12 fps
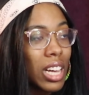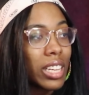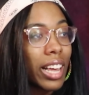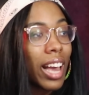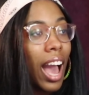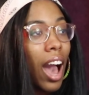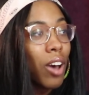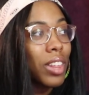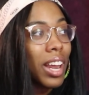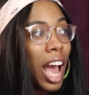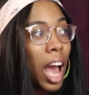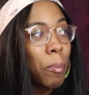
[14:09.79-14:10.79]
Like how
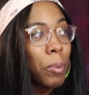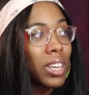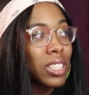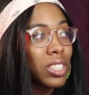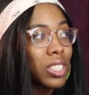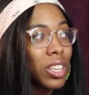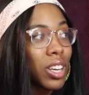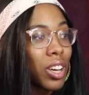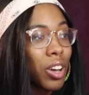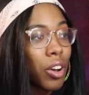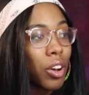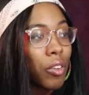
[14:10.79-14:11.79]
that happened
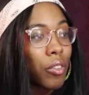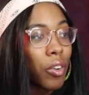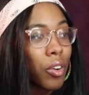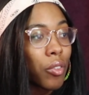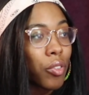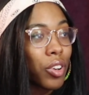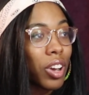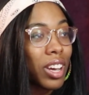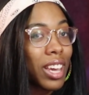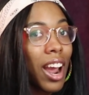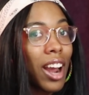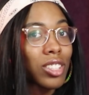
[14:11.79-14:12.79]
for
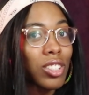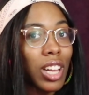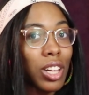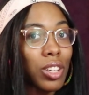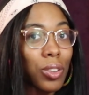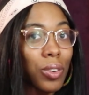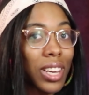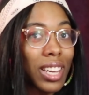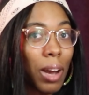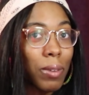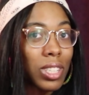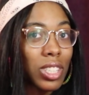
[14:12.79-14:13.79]
a character like Louis
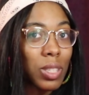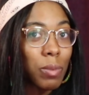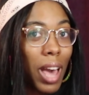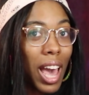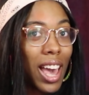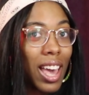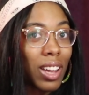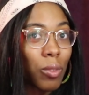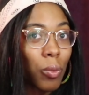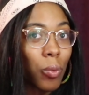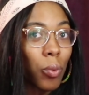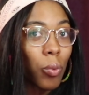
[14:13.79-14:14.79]
that we just met
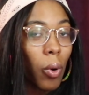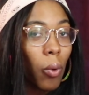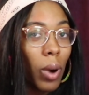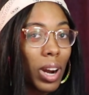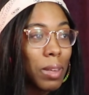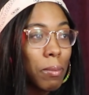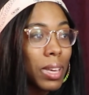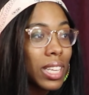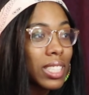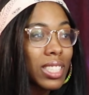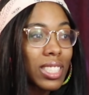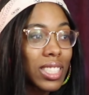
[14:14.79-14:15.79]
and what he
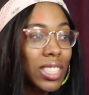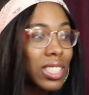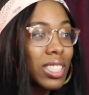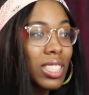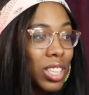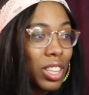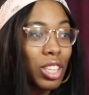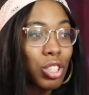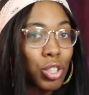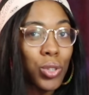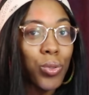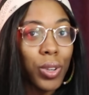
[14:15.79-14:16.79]
means to
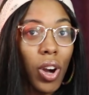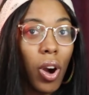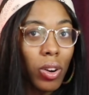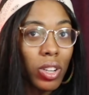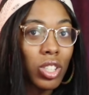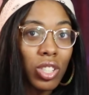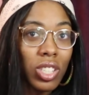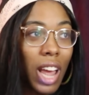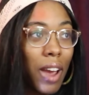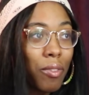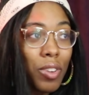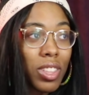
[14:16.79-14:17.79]
this trio and just
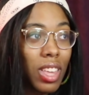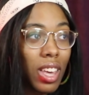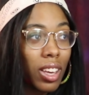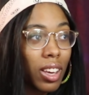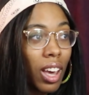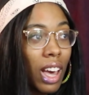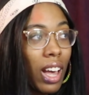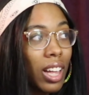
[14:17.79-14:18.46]
everything.